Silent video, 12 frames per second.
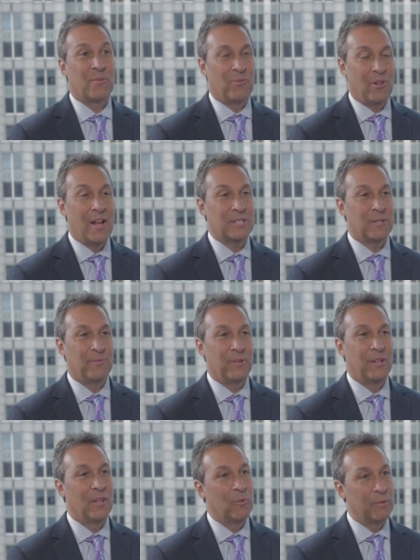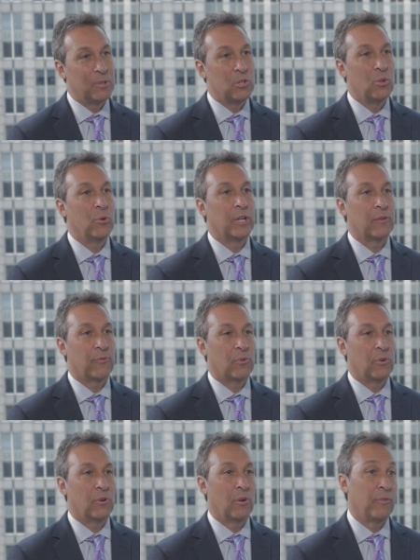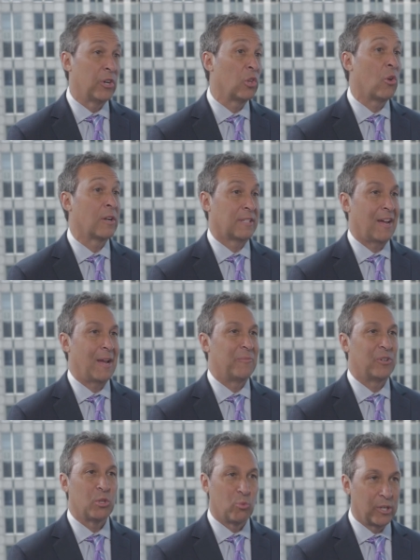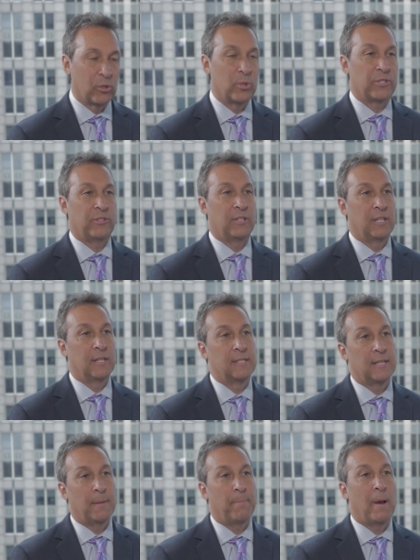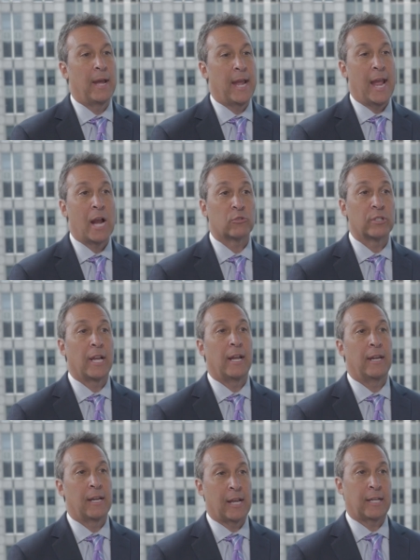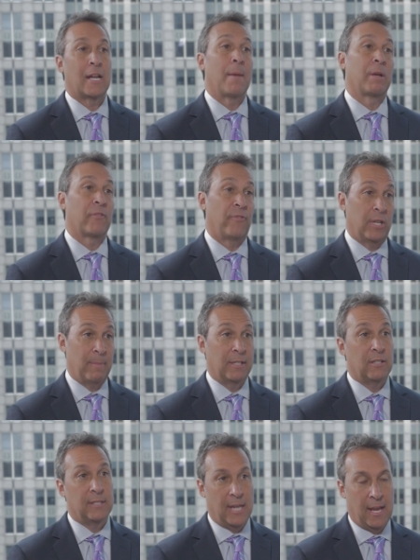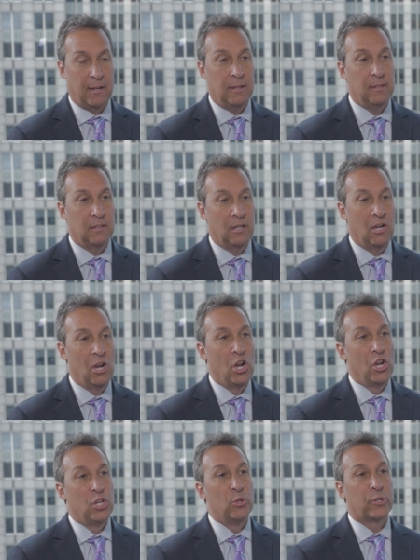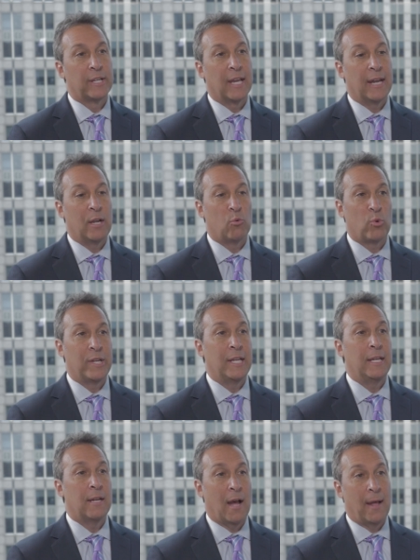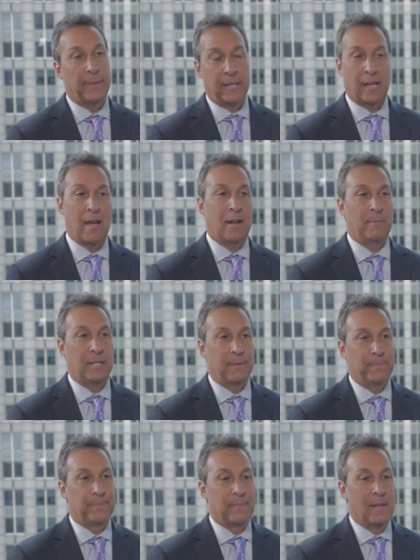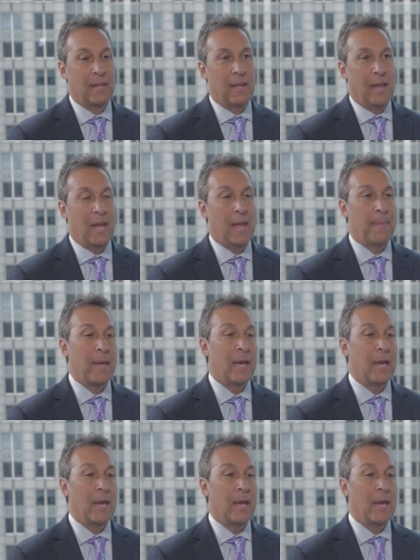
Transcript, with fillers: our philosophy that we've been doing for a very long time, very rigorously, is that by aggregating economic fundamental data, you can get a read on the economy. And